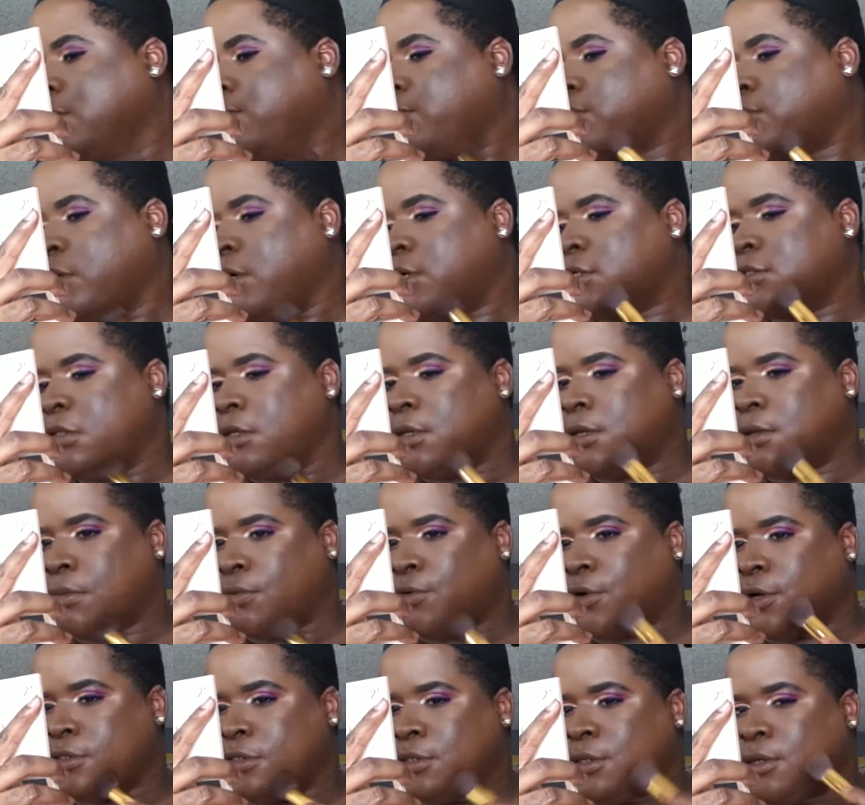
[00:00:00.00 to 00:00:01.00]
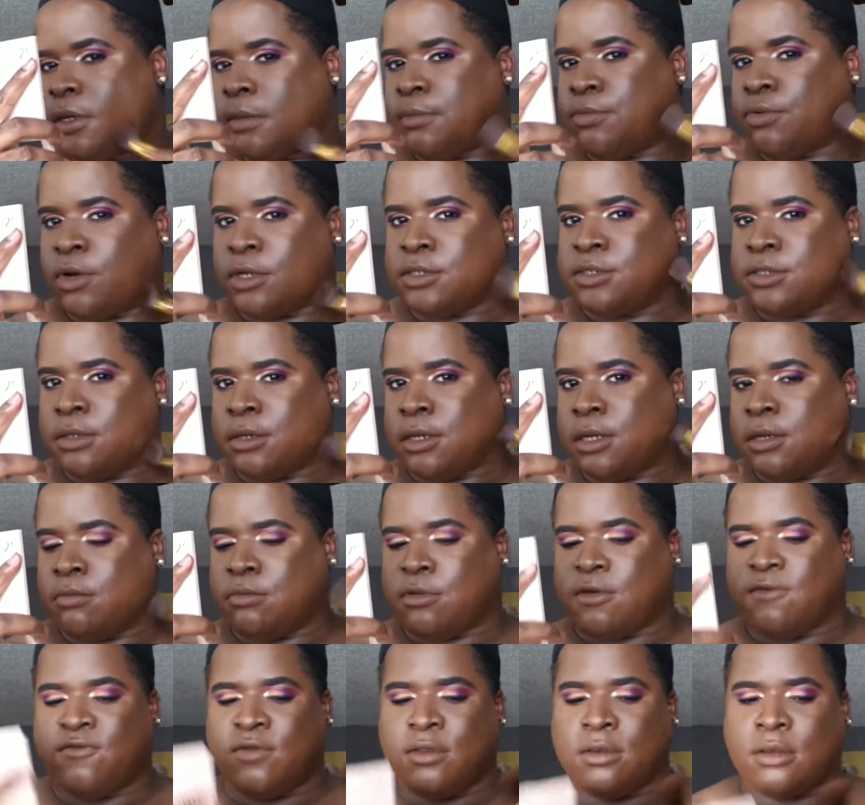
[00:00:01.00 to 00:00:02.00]
Pressing it, pressing it, pressing it,
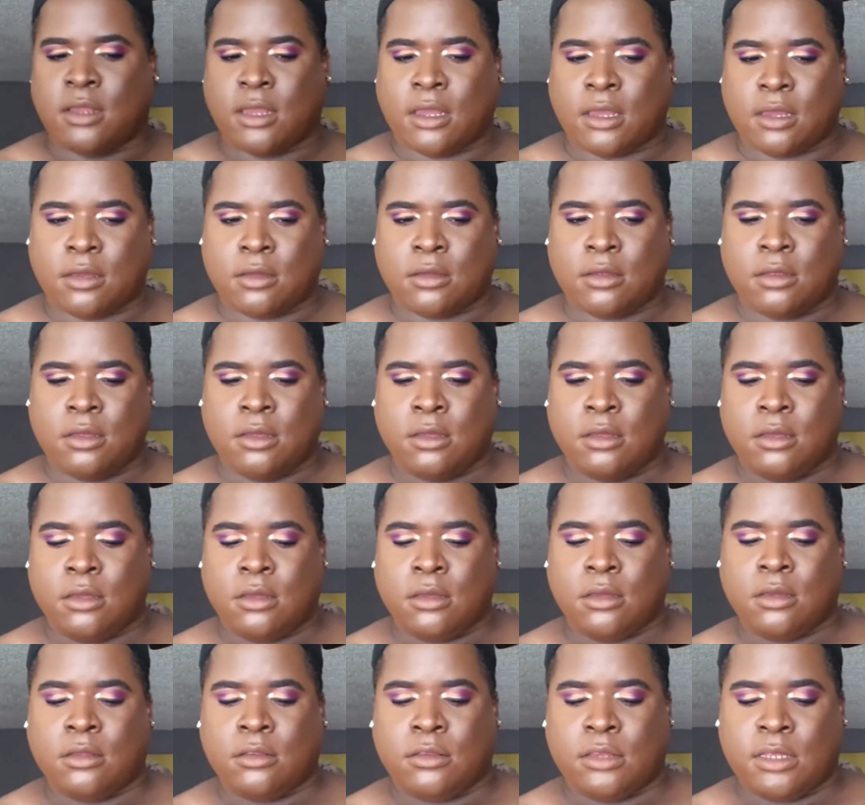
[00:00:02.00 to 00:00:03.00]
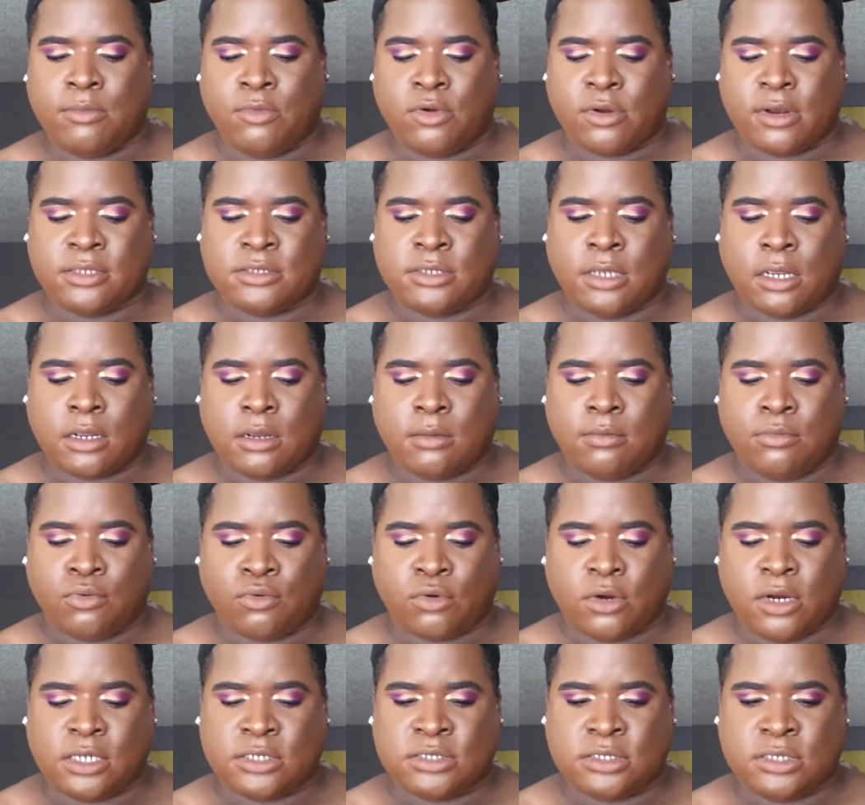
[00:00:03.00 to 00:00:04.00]
buffing down. Then I'm going to take a
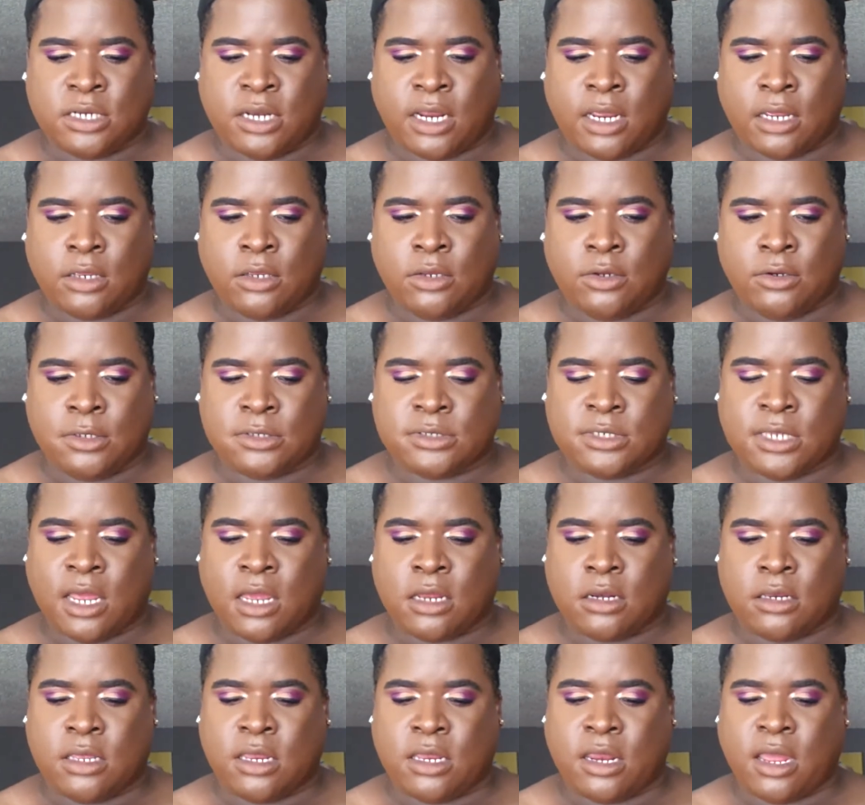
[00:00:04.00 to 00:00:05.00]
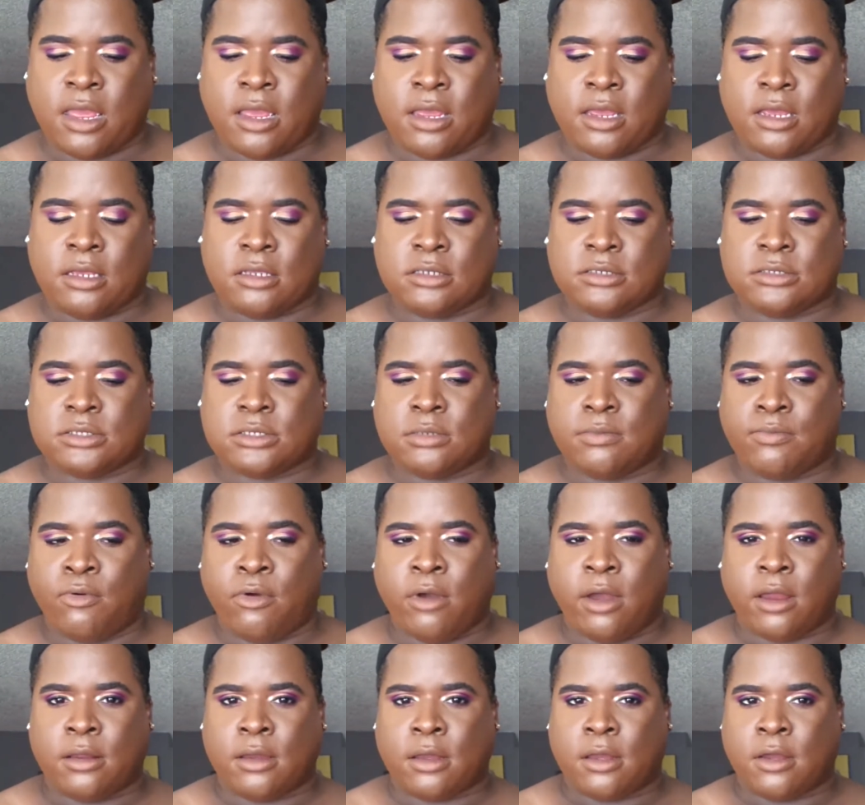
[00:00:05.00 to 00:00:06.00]
brush that I use that has
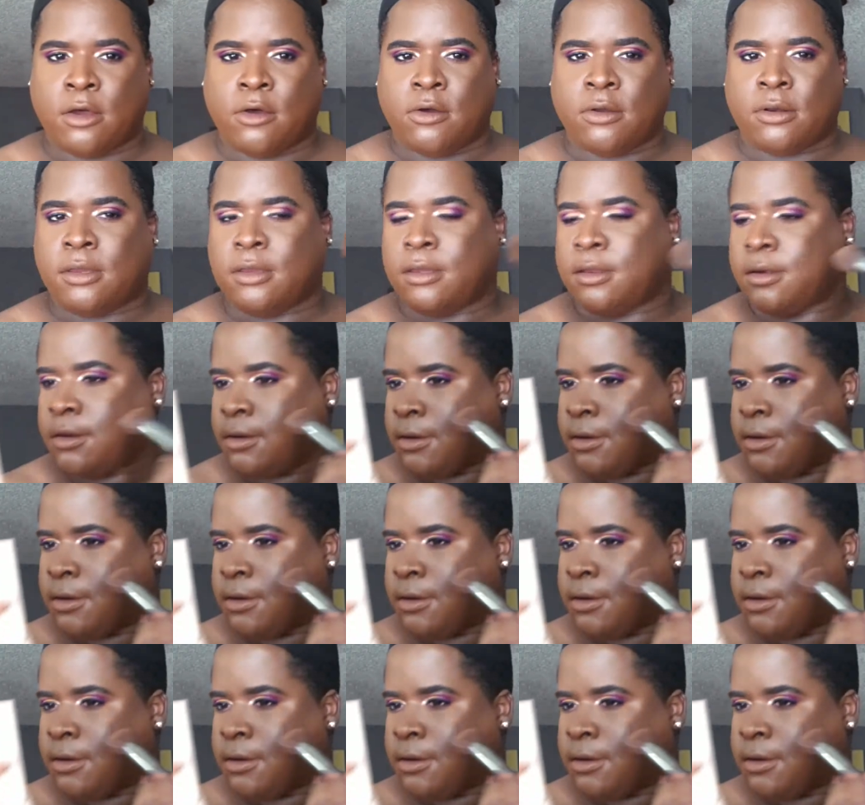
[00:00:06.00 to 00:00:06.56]
product on it.